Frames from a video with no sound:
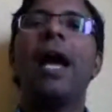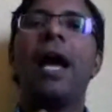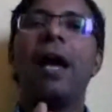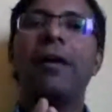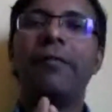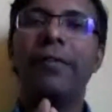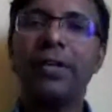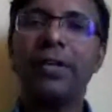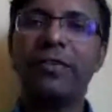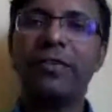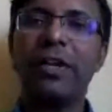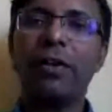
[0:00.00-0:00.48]

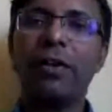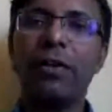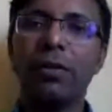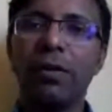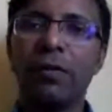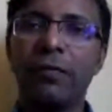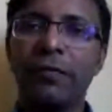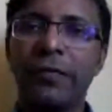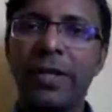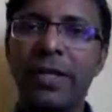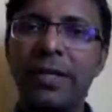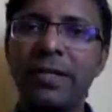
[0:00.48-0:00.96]
Having said
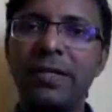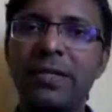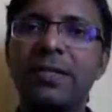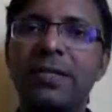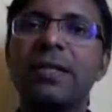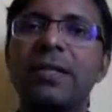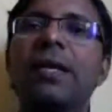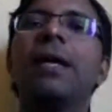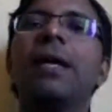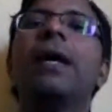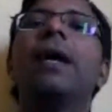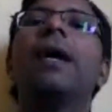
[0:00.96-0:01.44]
all of
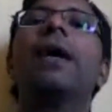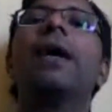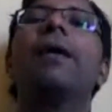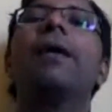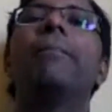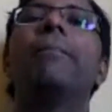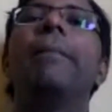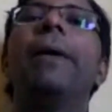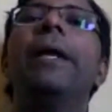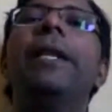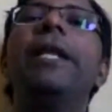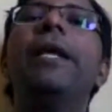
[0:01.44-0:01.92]
this,
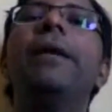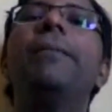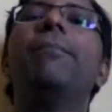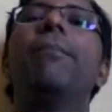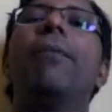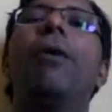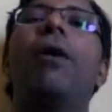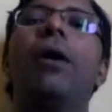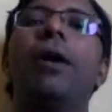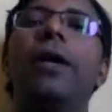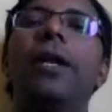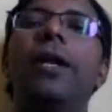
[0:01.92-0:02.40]
many
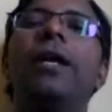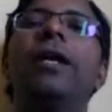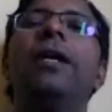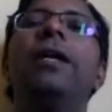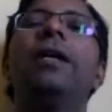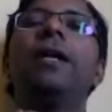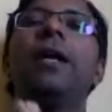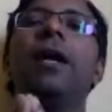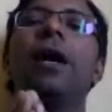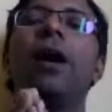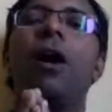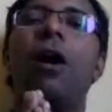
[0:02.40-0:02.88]

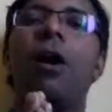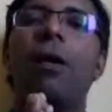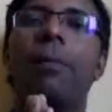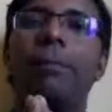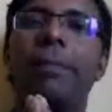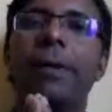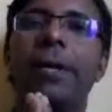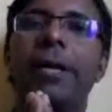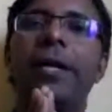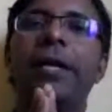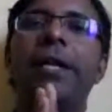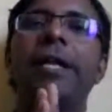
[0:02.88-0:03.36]
modern
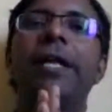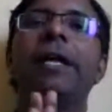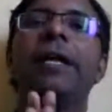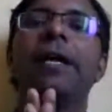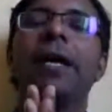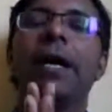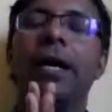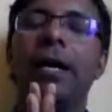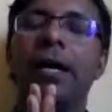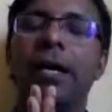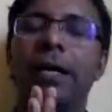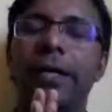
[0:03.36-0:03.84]
operating
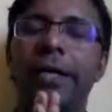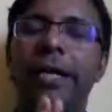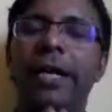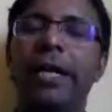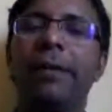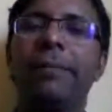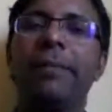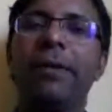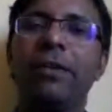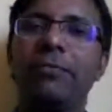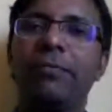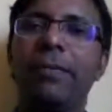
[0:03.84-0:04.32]

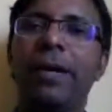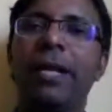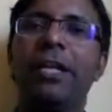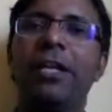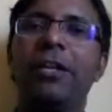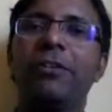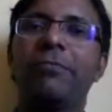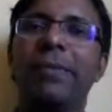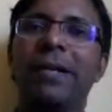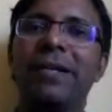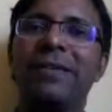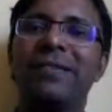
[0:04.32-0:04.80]
database
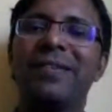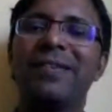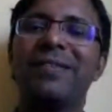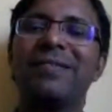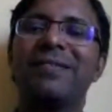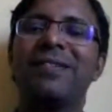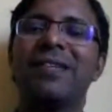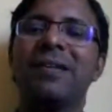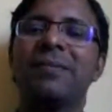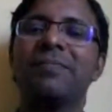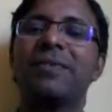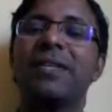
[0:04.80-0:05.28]
management
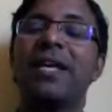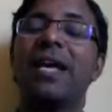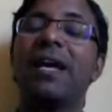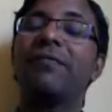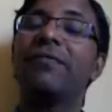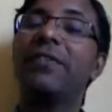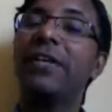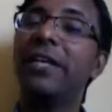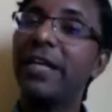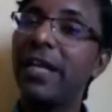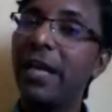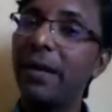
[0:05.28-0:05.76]
systems
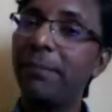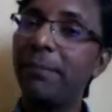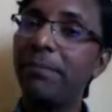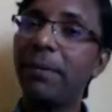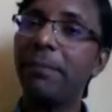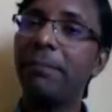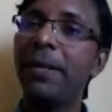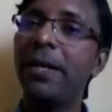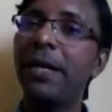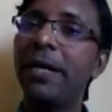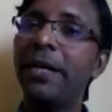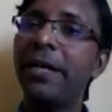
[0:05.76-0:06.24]
have the
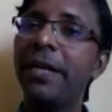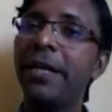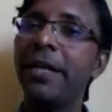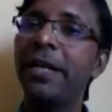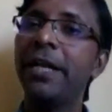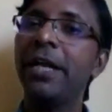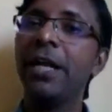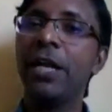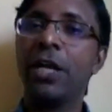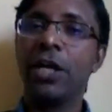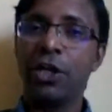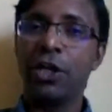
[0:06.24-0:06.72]

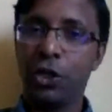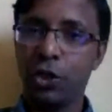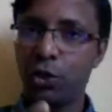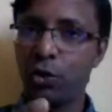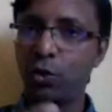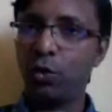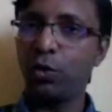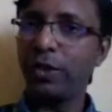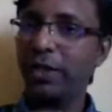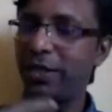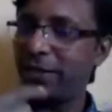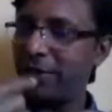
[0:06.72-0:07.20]
capability to
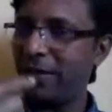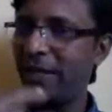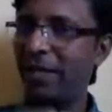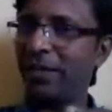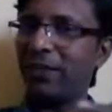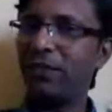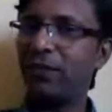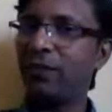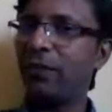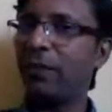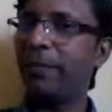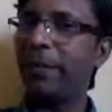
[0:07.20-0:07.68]
do the
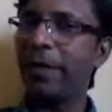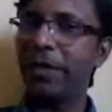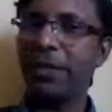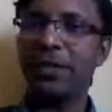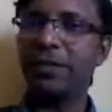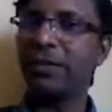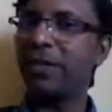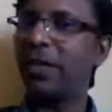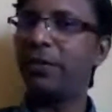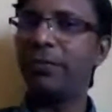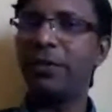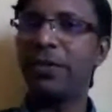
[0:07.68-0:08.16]

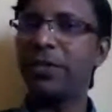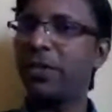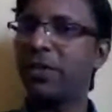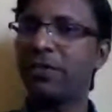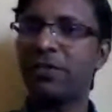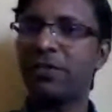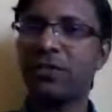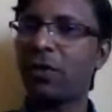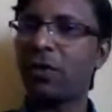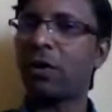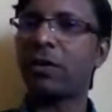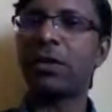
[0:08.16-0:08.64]
transformation that we
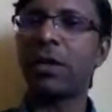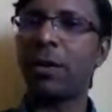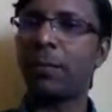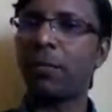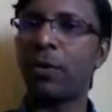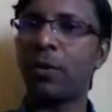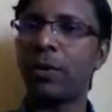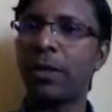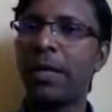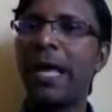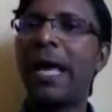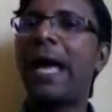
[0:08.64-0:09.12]
just talked
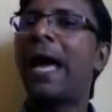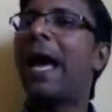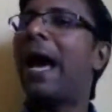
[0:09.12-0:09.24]
about.